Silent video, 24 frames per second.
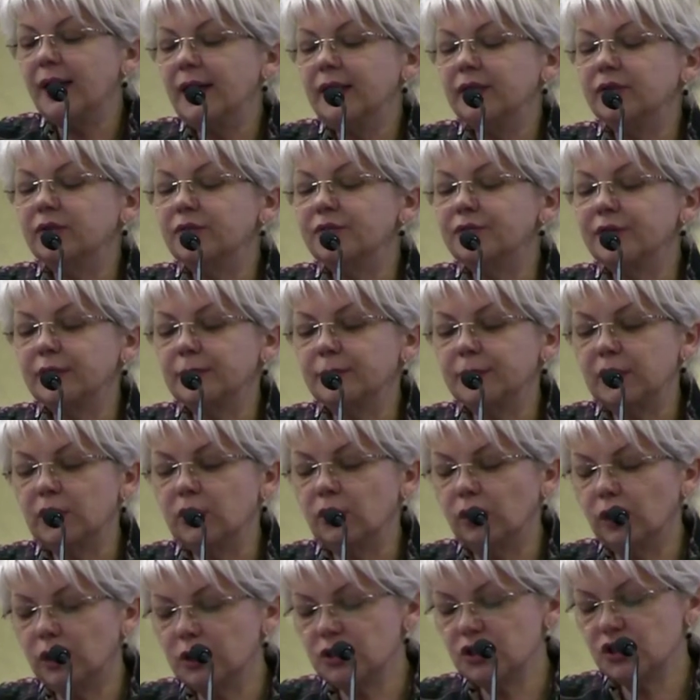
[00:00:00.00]
and
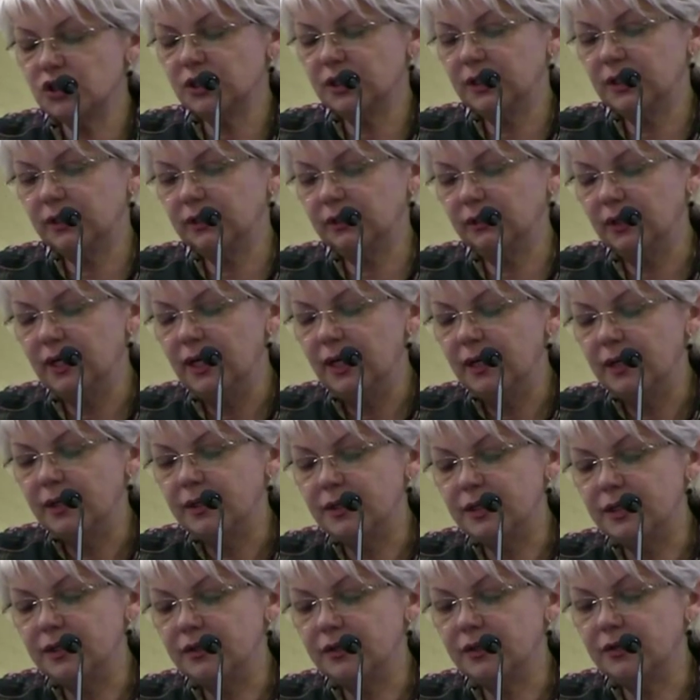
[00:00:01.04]
pharmacological
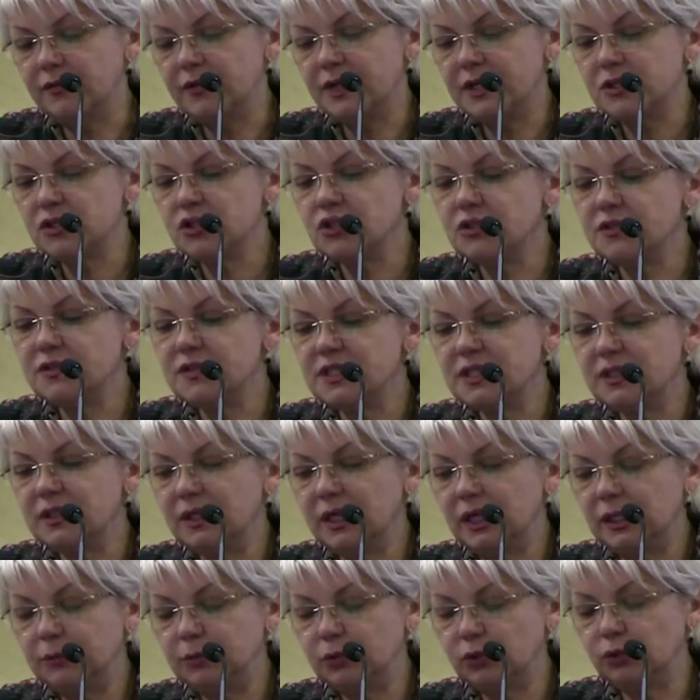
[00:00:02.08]
interventions in
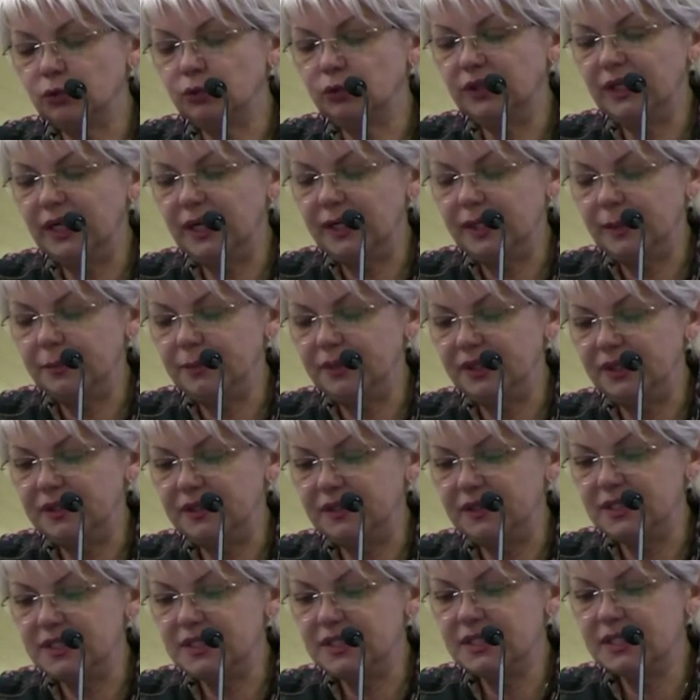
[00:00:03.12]
type 2
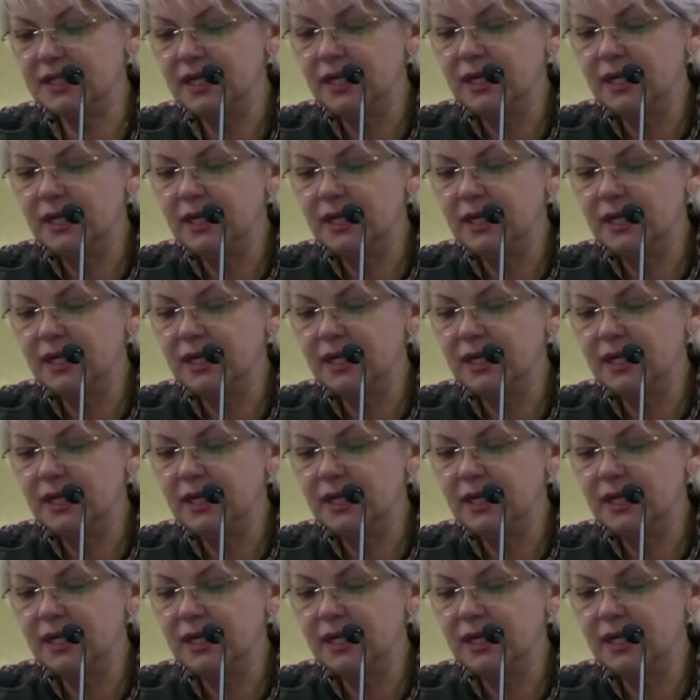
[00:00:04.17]
diabetes.